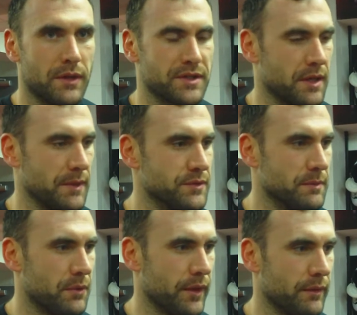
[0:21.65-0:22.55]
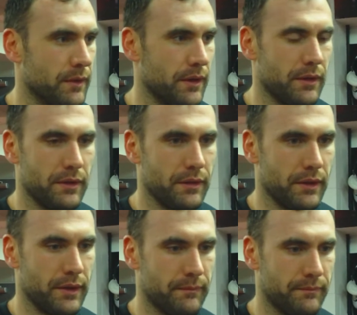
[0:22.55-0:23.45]
is coming to a point where
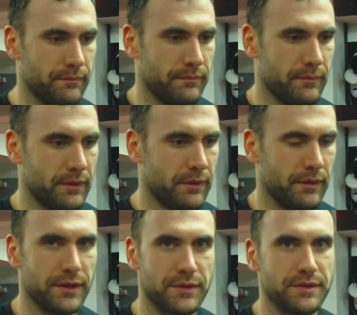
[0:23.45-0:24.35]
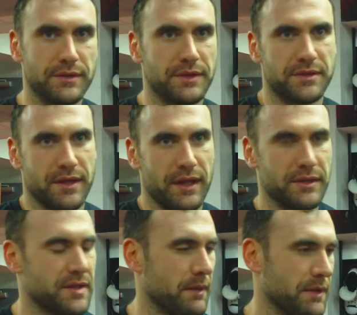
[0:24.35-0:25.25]
um, this is this can't,
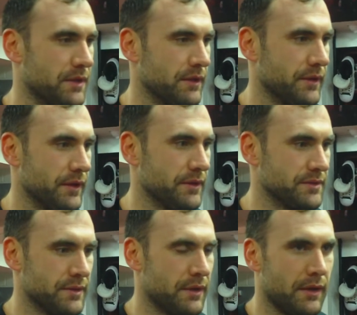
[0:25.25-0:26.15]
this can't be tolerated. This